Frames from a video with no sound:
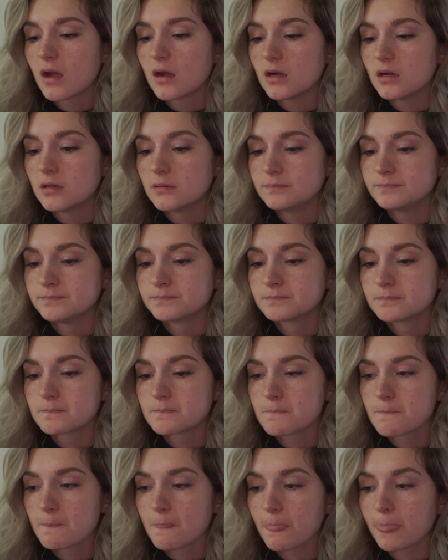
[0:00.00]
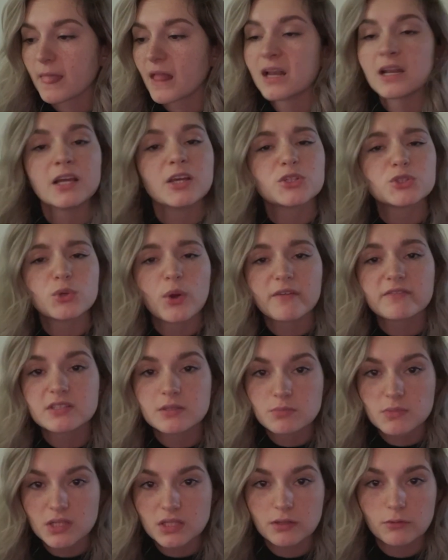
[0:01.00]
And I also have
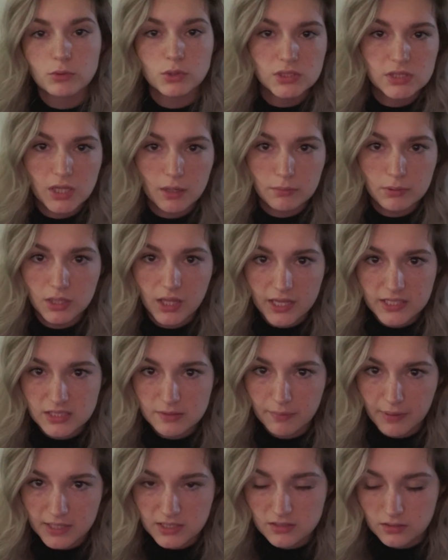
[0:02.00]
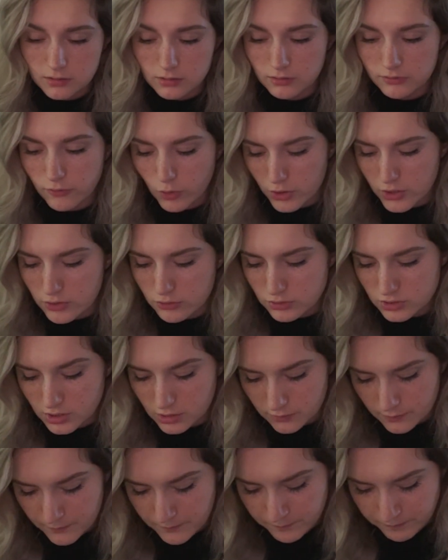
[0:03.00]
something that will double as a pentacle for you.
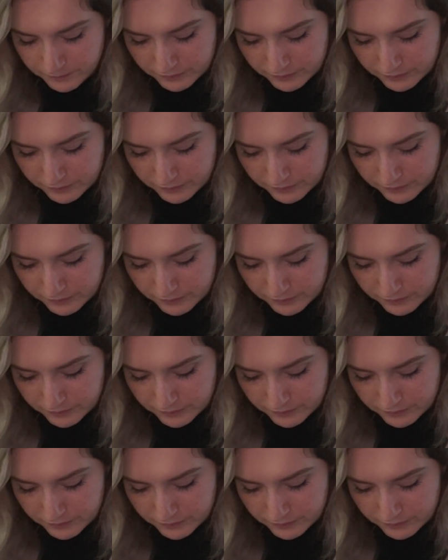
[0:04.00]
So,